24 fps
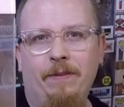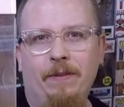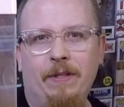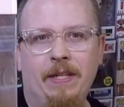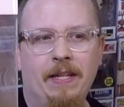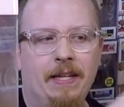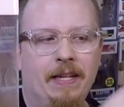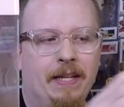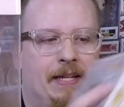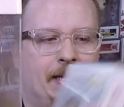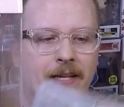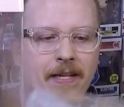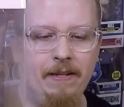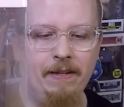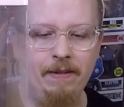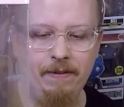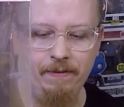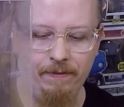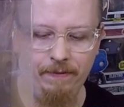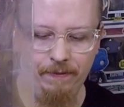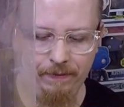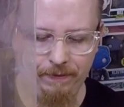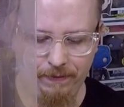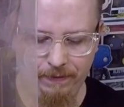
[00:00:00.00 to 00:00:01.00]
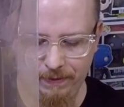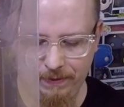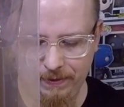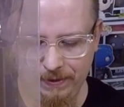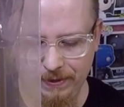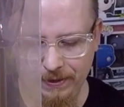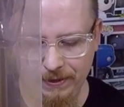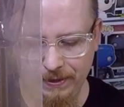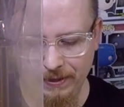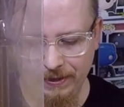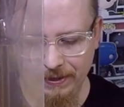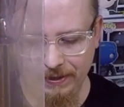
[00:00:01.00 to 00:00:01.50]
we have...
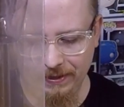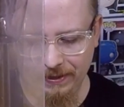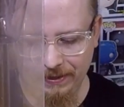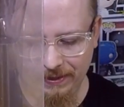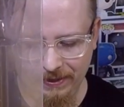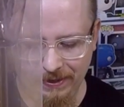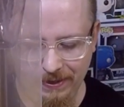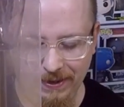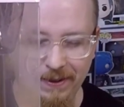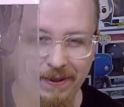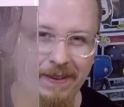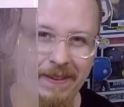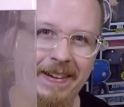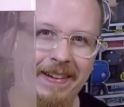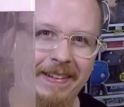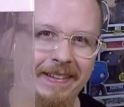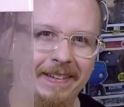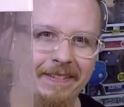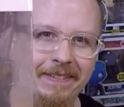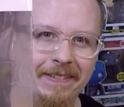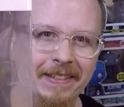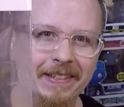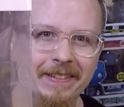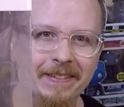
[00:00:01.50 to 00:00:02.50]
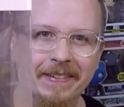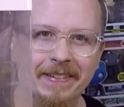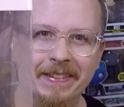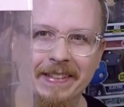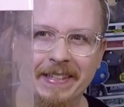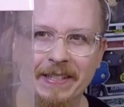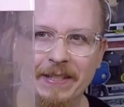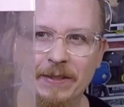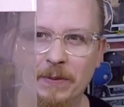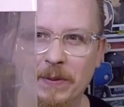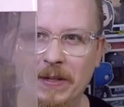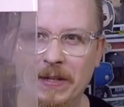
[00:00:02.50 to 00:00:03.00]
Oh, I love this one.
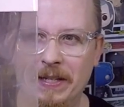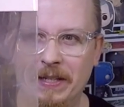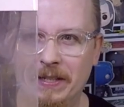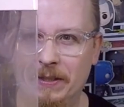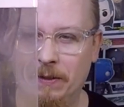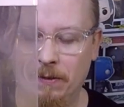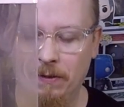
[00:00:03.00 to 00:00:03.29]
This one is